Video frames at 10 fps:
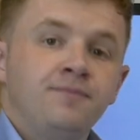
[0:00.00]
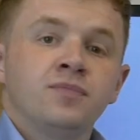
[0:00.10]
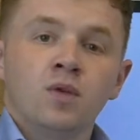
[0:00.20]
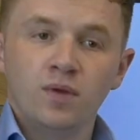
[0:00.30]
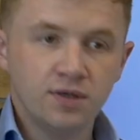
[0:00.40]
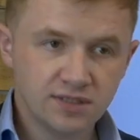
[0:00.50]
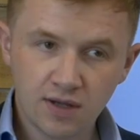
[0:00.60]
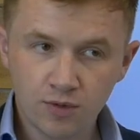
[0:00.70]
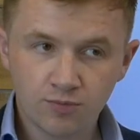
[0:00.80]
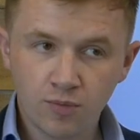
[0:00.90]
When you
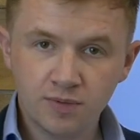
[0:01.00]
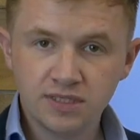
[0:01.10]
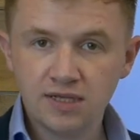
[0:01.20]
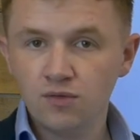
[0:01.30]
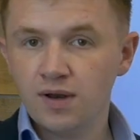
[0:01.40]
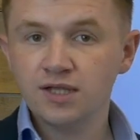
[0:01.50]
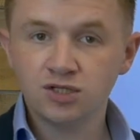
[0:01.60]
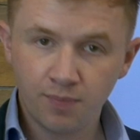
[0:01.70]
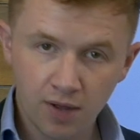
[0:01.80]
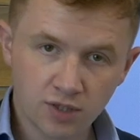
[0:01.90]
sell the property, you'll
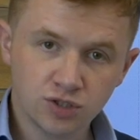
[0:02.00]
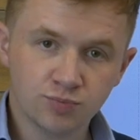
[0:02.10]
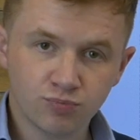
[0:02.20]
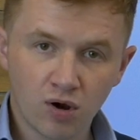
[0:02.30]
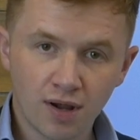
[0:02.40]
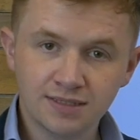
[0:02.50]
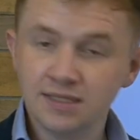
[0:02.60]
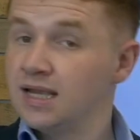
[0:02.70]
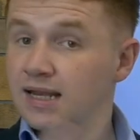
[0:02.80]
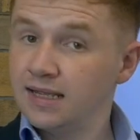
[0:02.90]
less your purchase
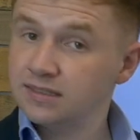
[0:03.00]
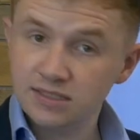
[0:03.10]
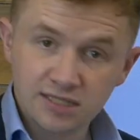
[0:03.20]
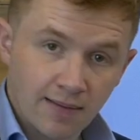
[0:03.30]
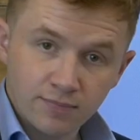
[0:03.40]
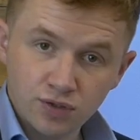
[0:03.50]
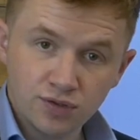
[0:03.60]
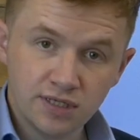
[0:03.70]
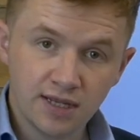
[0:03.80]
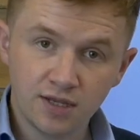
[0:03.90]
price, less the stamp
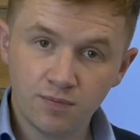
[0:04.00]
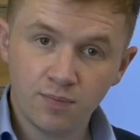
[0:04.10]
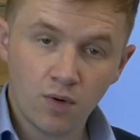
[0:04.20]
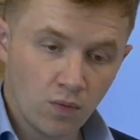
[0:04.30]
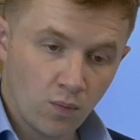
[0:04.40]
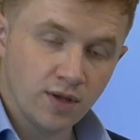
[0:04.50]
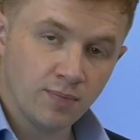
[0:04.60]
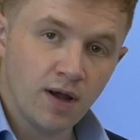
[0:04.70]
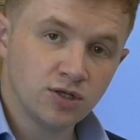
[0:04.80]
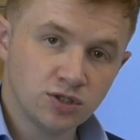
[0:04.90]
duty that you on when
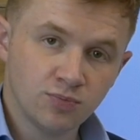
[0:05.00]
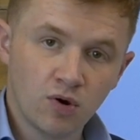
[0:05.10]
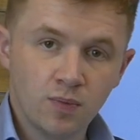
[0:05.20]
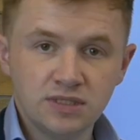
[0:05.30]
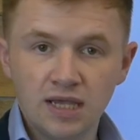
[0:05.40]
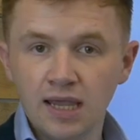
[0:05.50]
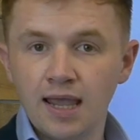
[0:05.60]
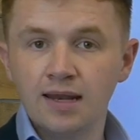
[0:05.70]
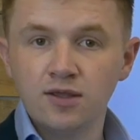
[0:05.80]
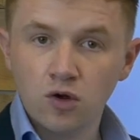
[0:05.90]
you purchase a
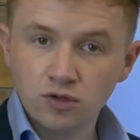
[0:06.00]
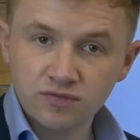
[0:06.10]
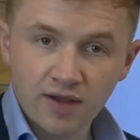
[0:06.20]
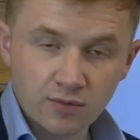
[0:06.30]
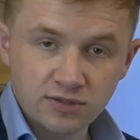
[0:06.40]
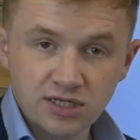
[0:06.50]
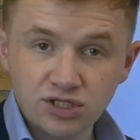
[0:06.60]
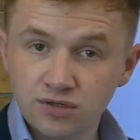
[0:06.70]
property, any costs of acquisition